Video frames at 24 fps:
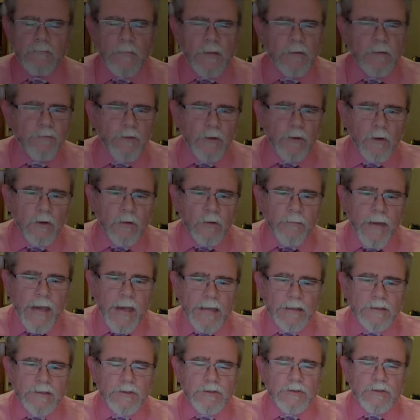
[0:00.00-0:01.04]
If you look
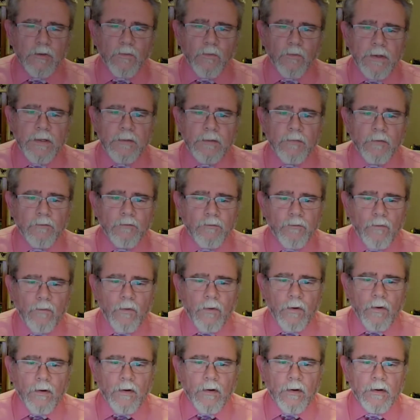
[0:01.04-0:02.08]
back just a week
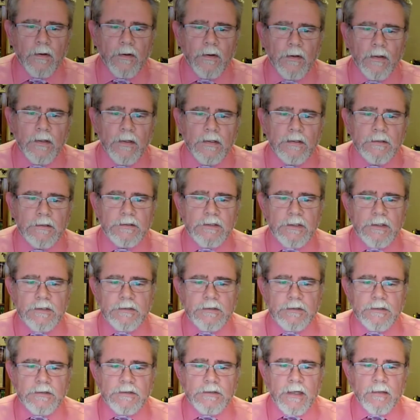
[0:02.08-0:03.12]
before,
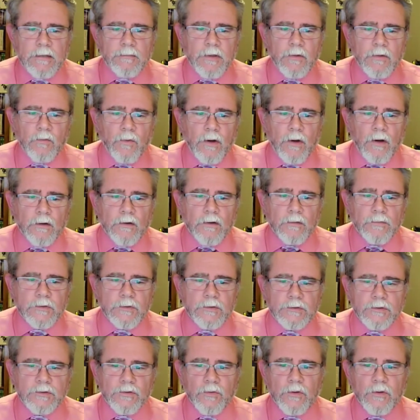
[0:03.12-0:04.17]
Jesus had been welcomed
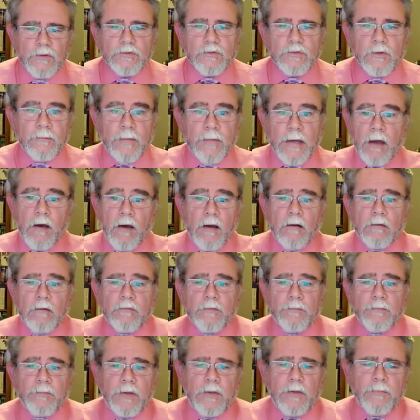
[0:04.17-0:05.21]
to Jerusalem by all of
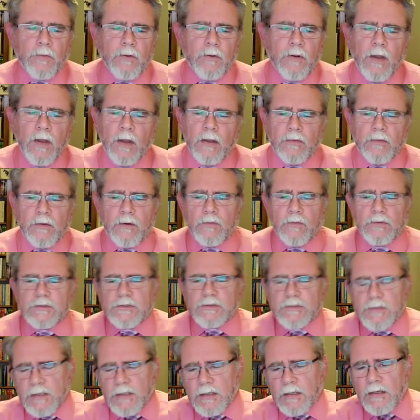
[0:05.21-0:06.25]
the people. There
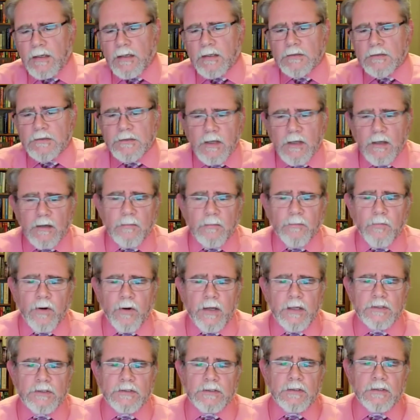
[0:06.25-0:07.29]
was singing and
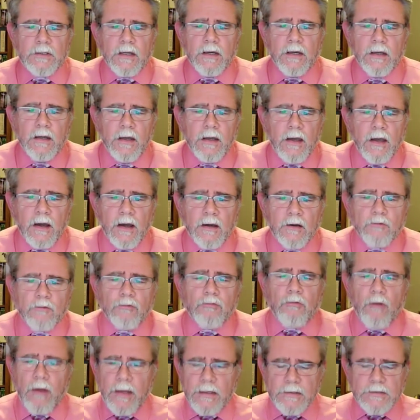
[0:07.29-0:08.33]
celebration, a
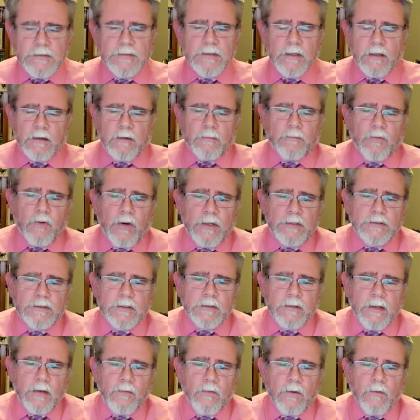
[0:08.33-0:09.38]
great
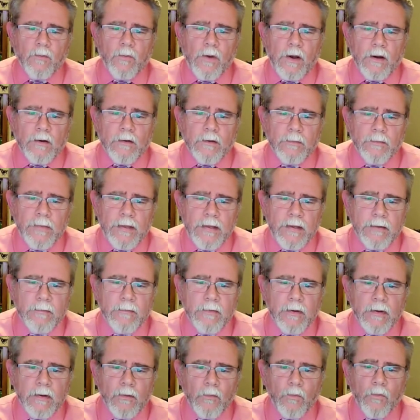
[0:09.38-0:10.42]
celebration. They were
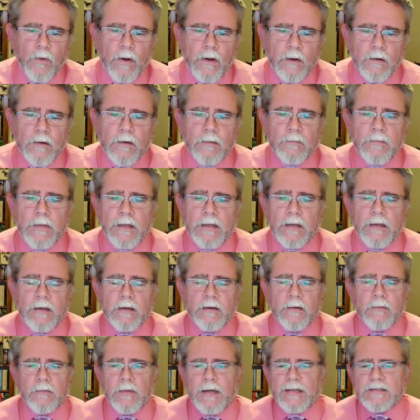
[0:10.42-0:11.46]
welcoming
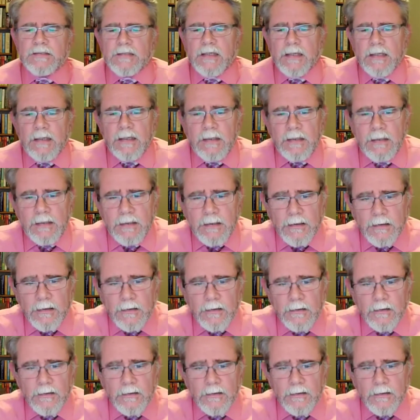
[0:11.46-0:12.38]
him as a king.